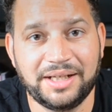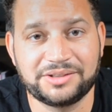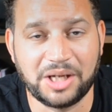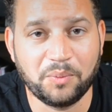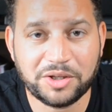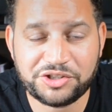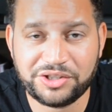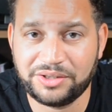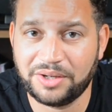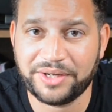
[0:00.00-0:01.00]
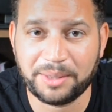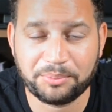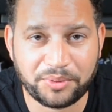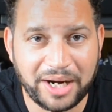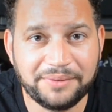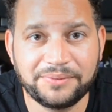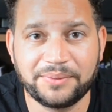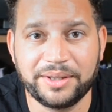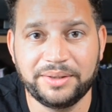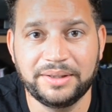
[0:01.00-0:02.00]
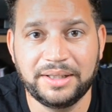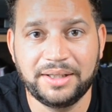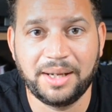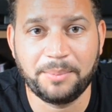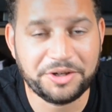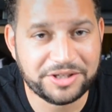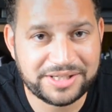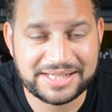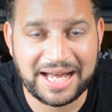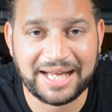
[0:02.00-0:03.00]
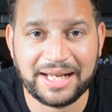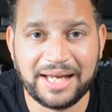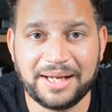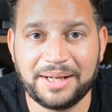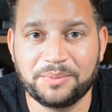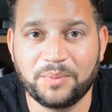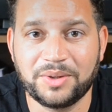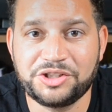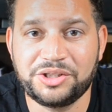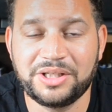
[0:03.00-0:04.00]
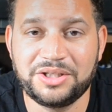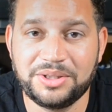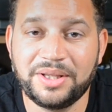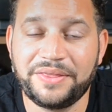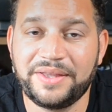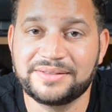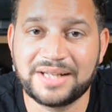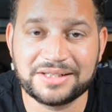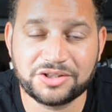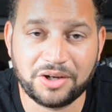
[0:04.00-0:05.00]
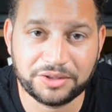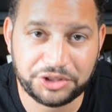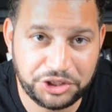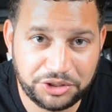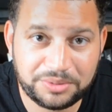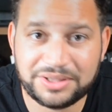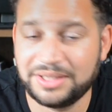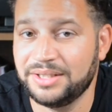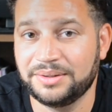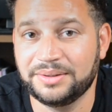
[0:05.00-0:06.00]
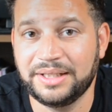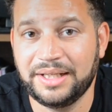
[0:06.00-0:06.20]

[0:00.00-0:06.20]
And so I want you to know that I'm praying for you. I'm on your side. I want you to do the things God's called you to do.